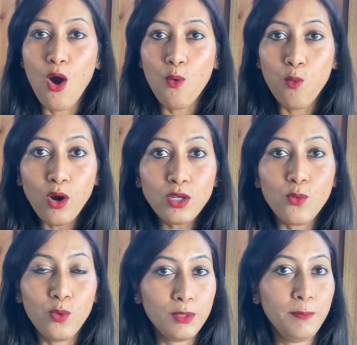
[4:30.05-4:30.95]
What
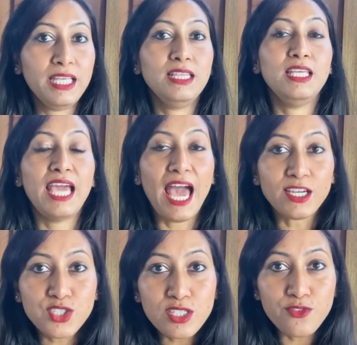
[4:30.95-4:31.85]
would be the
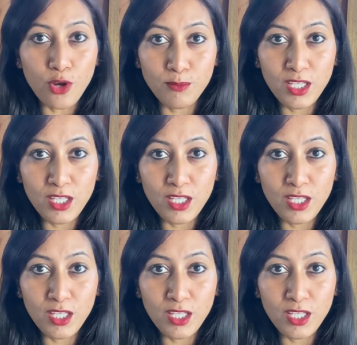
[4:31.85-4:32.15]
actions from the